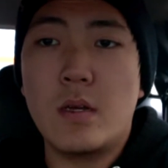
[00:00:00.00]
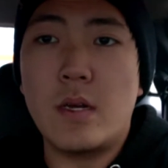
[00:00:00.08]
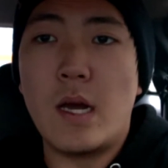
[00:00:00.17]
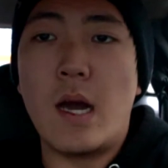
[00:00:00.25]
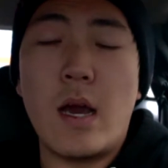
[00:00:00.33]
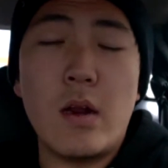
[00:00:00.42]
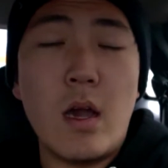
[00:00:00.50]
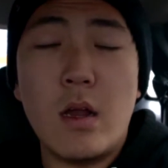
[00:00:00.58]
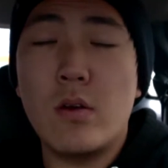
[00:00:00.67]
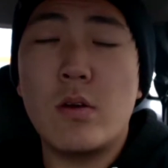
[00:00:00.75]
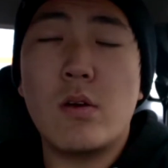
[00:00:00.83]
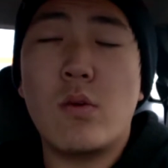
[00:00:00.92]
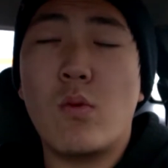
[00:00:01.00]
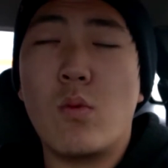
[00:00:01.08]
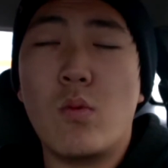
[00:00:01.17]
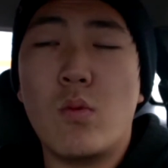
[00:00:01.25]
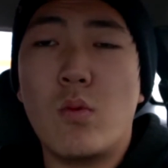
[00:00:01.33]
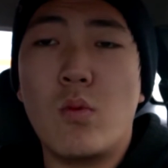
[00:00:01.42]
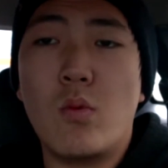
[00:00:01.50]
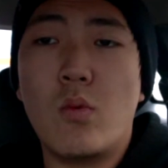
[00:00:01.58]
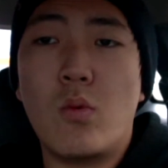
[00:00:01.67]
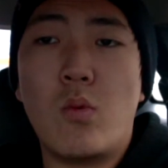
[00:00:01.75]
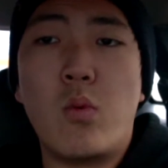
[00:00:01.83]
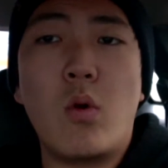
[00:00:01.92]
Now I don't know
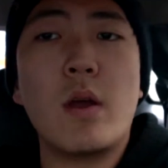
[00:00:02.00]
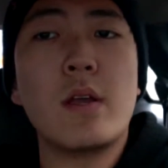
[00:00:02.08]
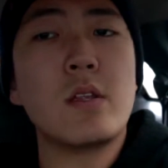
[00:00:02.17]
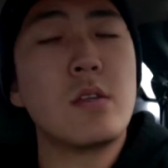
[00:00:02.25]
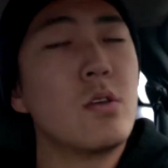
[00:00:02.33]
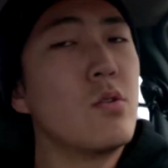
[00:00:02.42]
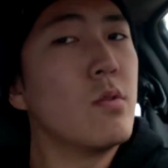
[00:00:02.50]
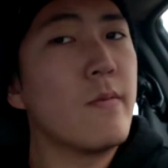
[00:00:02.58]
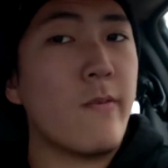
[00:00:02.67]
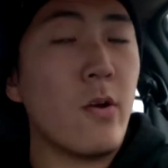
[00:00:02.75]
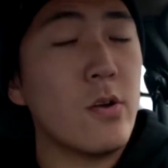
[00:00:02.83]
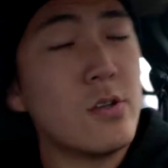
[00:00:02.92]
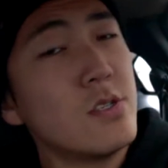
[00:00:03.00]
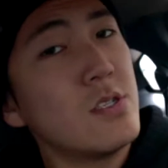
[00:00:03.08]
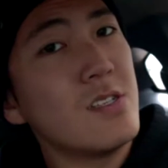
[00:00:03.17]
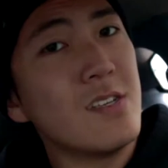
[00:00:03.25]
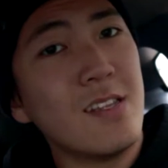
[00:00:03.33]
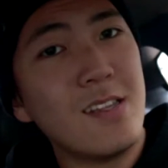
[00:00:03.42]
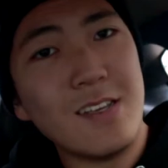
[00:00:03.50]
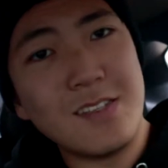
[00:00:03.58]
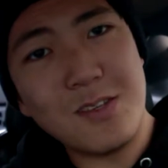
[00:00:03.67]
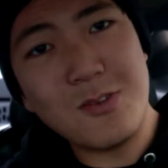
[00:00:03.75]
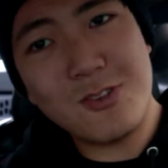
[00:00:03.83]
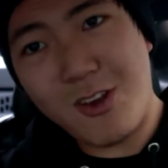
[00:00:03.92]
what universe this
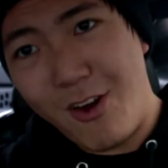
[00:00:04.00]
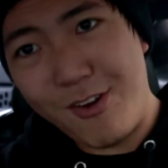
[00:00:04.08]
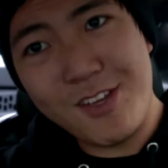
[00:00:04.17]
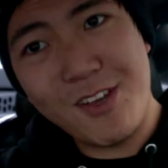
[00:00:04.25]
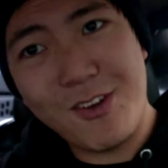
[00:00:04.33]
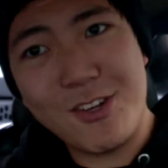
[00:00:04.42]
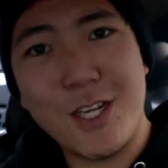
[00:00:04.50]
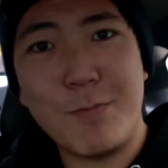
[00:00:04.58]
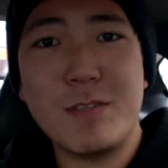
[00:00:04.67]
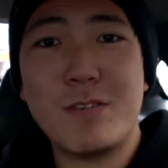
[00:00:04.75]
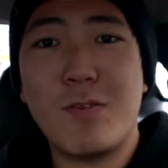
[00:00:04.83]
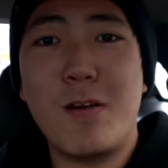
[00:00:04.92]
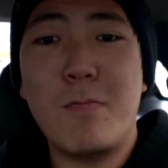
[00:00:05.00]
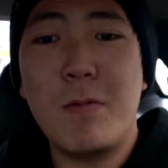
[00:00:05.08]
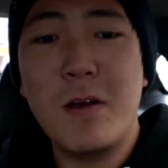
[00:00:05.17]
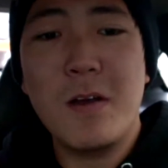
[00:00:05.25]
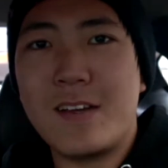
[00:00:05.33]
used car dealership is from.